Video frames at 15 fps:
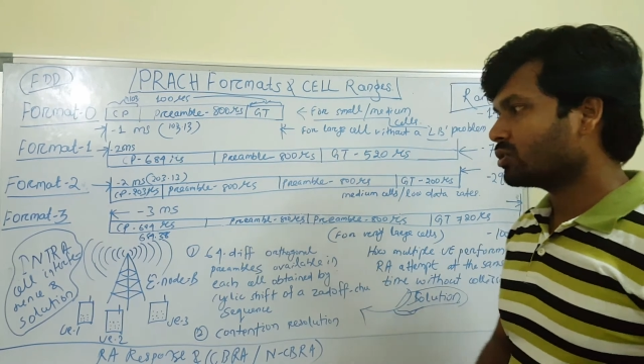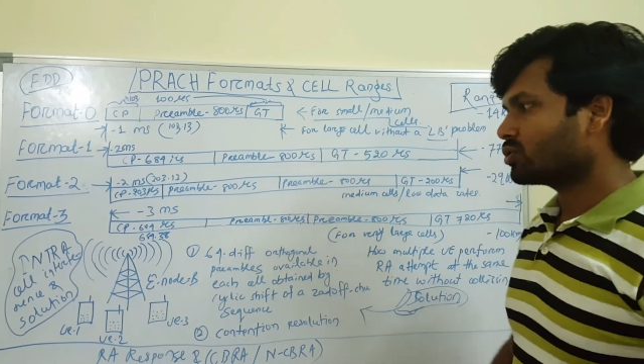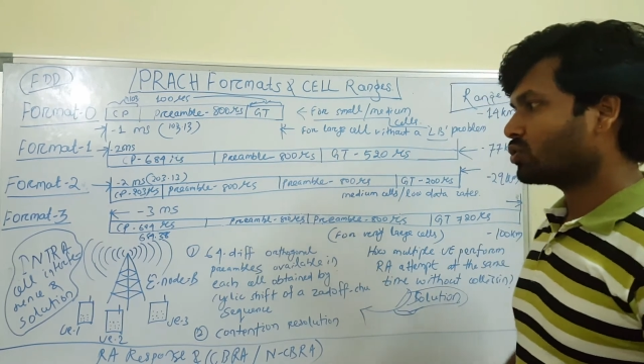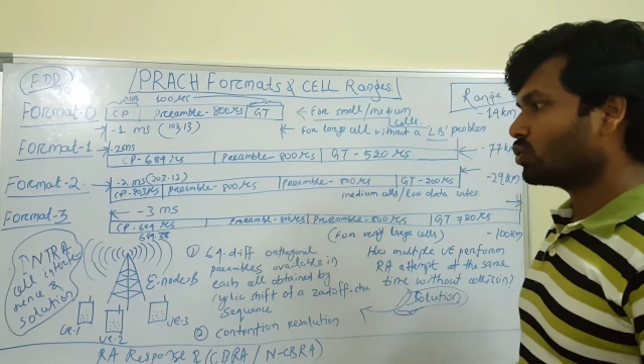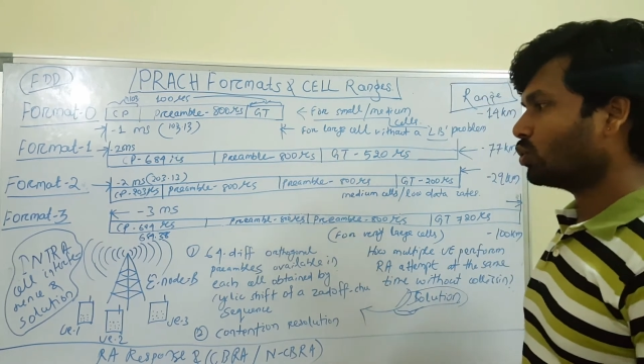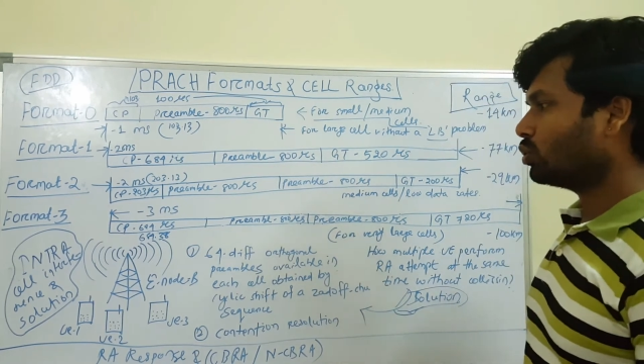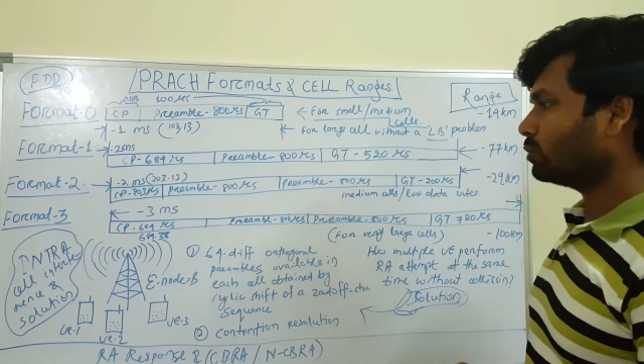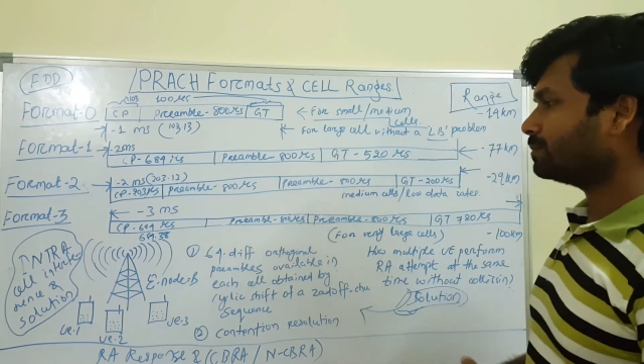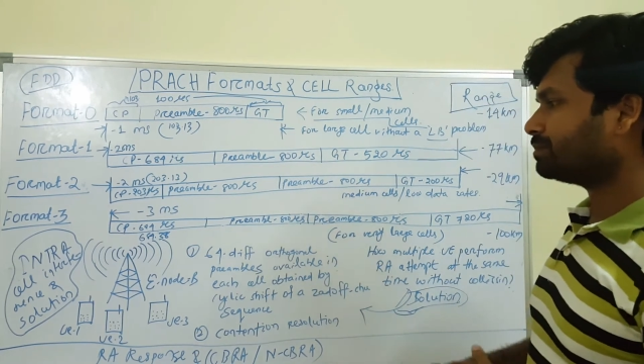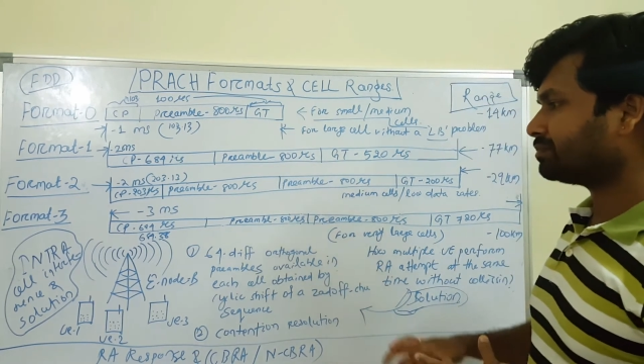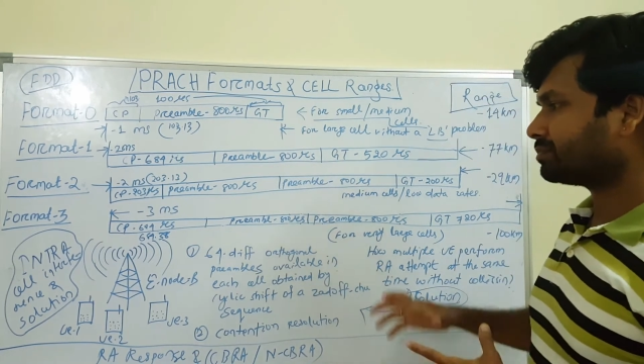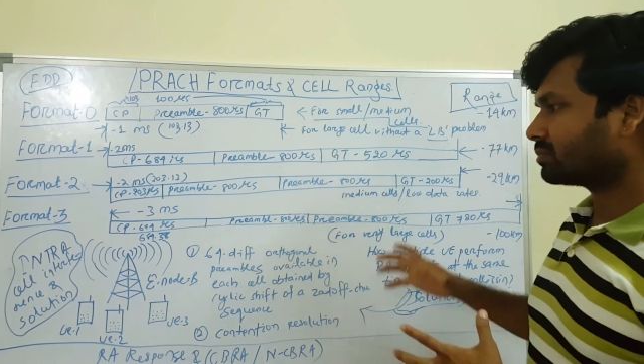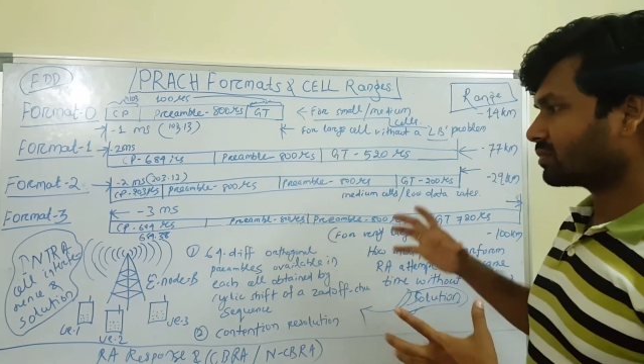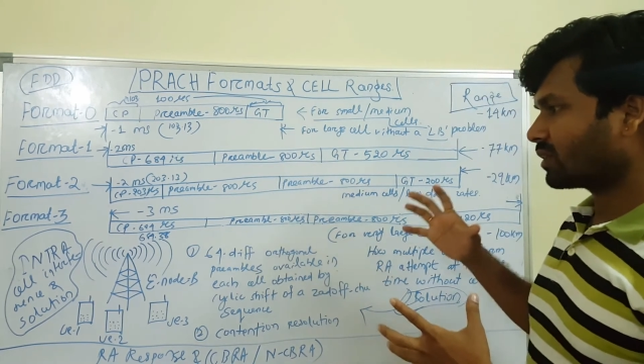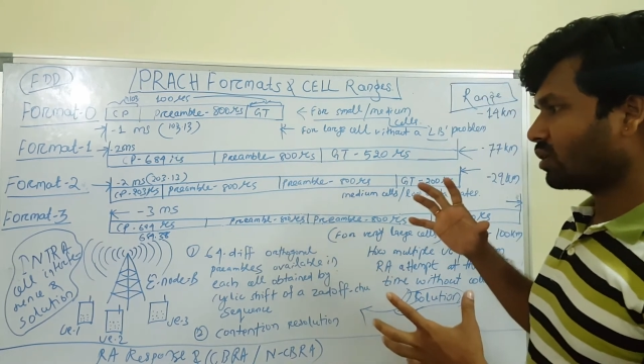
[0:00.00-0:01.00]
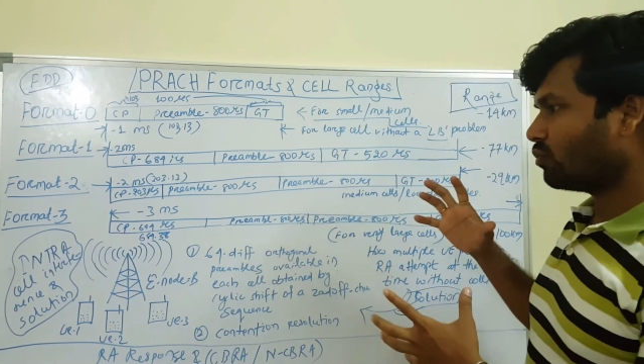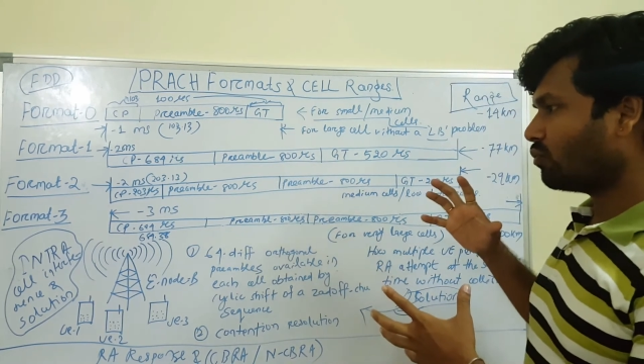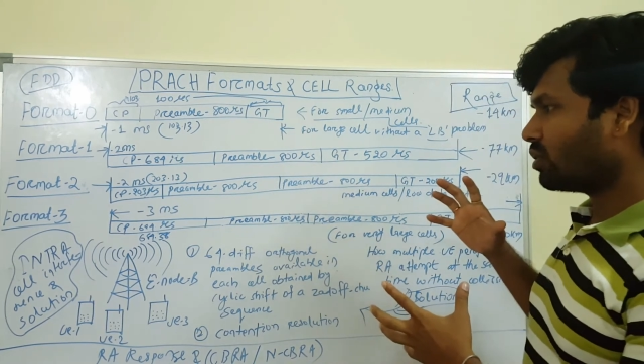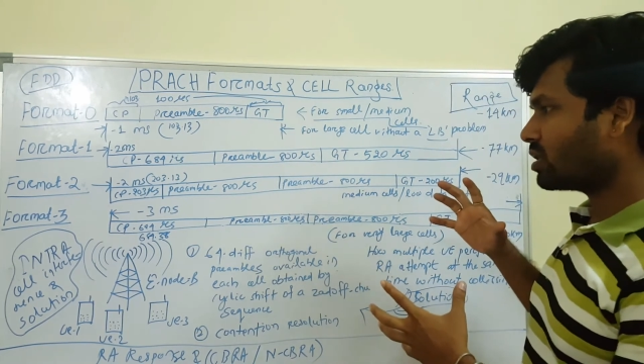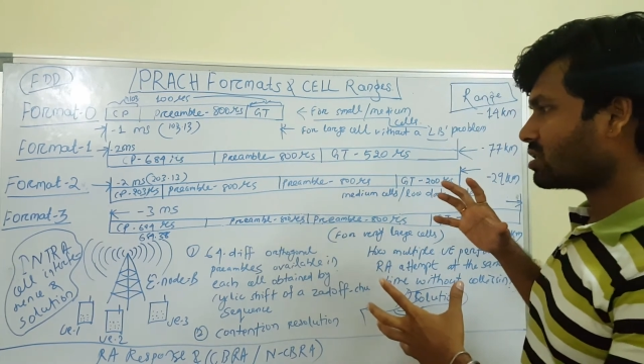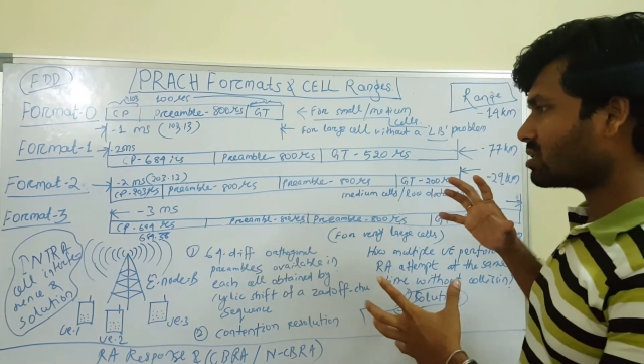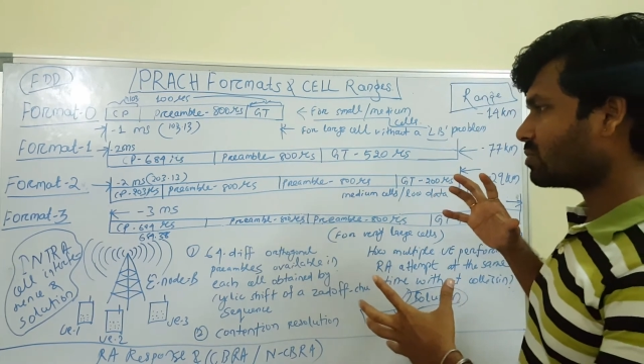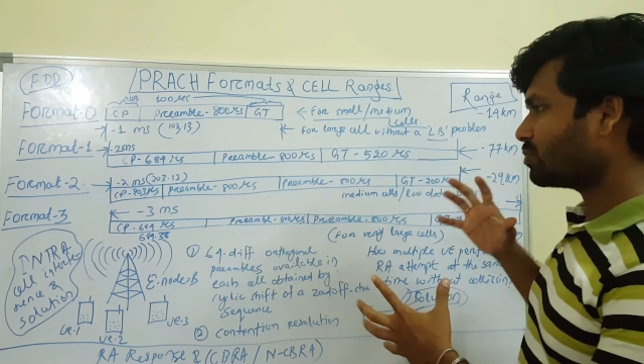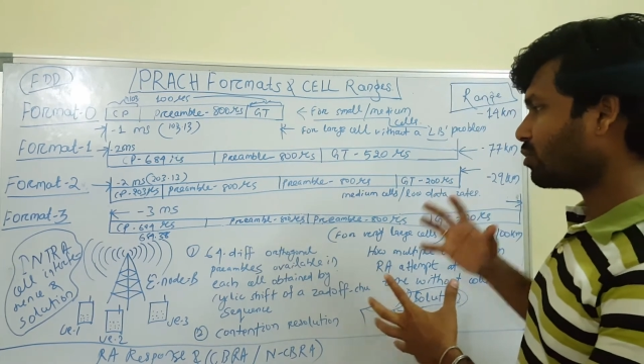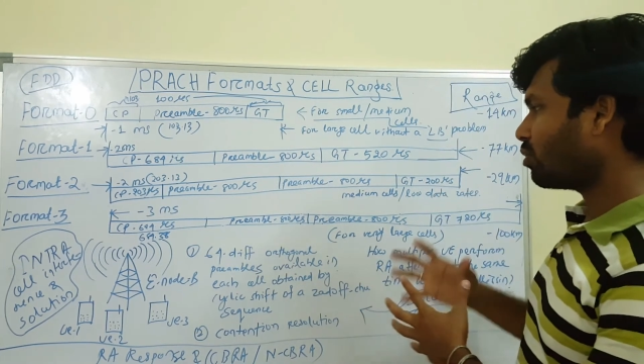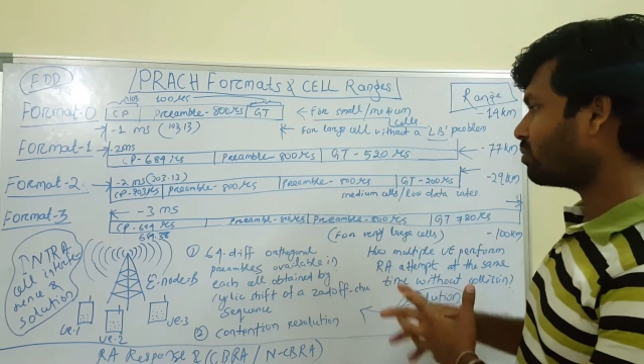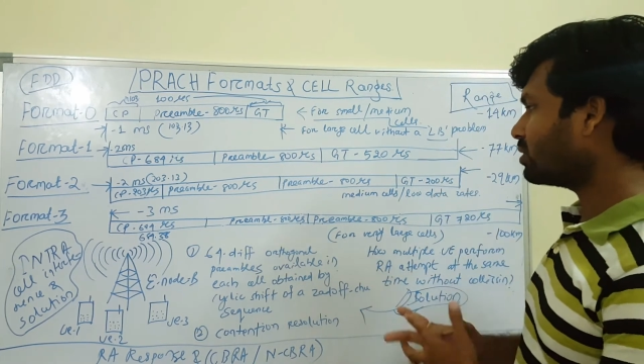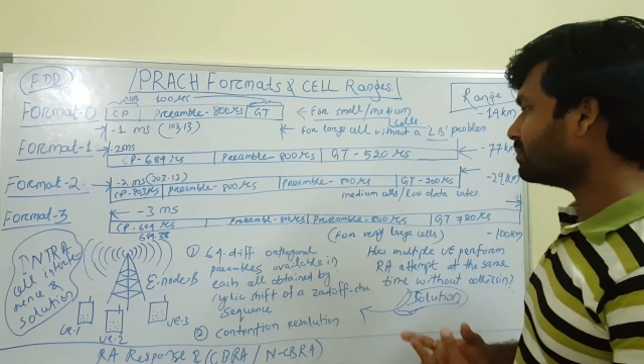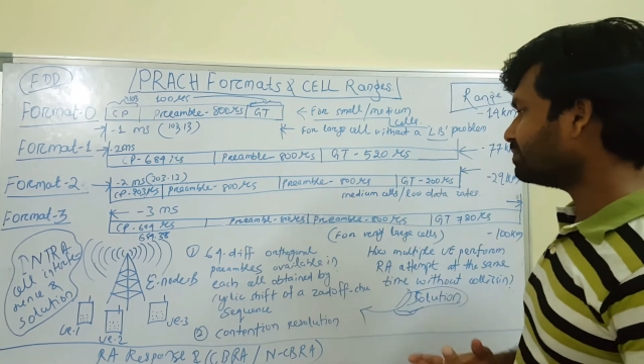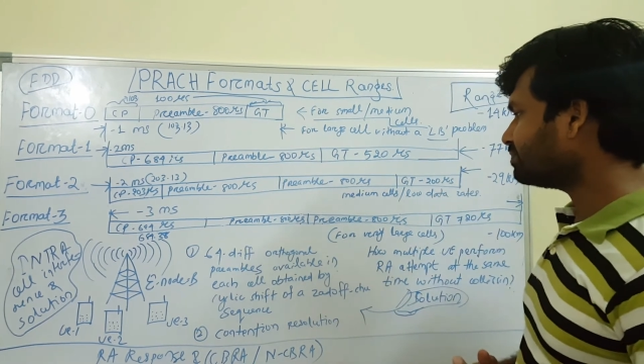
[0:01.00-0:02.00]
So what is the
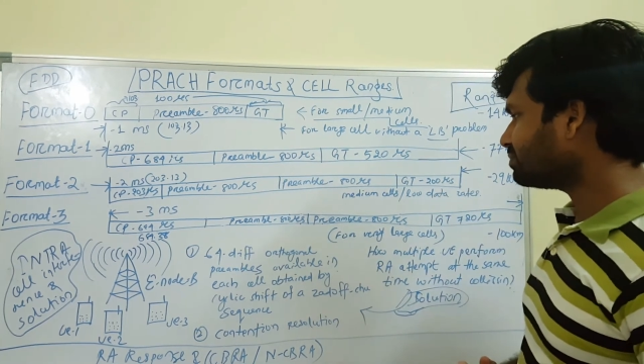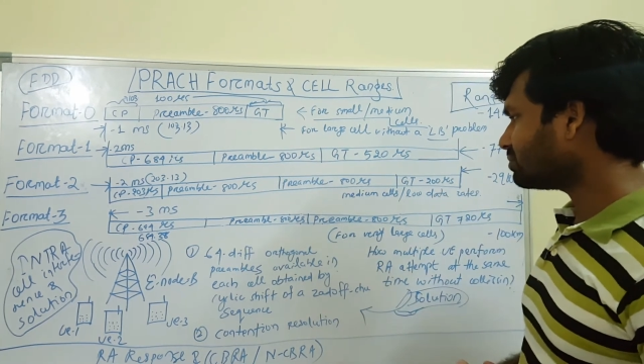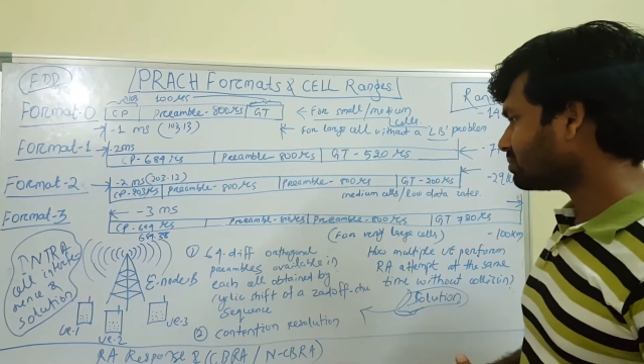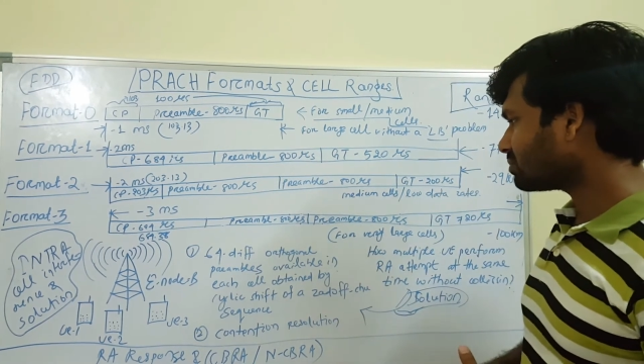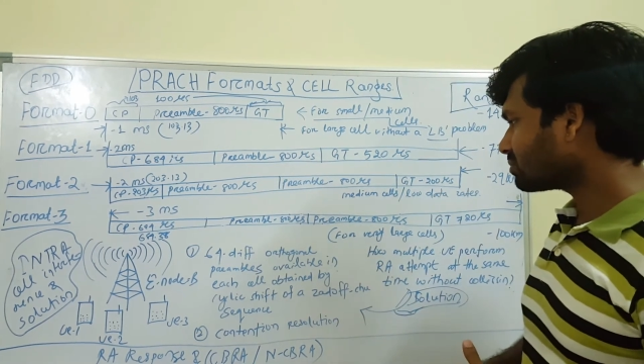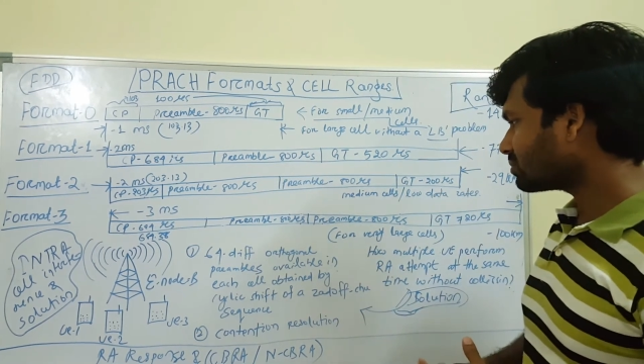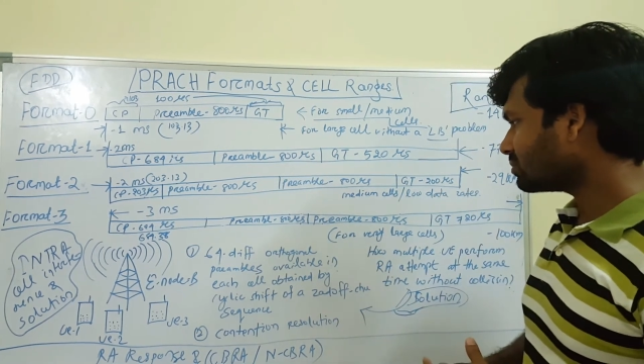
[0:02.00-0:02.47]
problem?